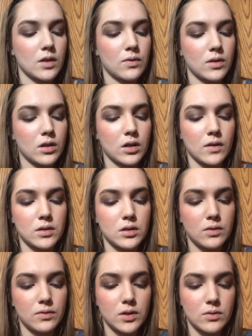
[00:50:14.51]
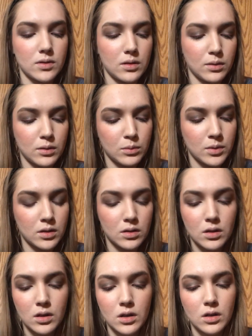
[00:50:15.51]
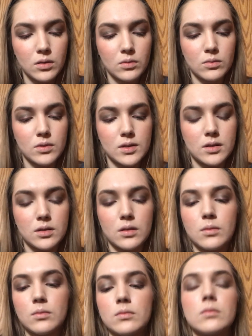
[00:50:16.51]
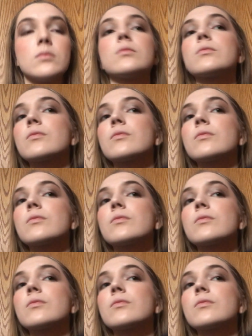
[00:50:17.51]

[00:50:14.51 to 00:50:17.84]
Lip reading: If not, I'll have to diffuse it a little bit with some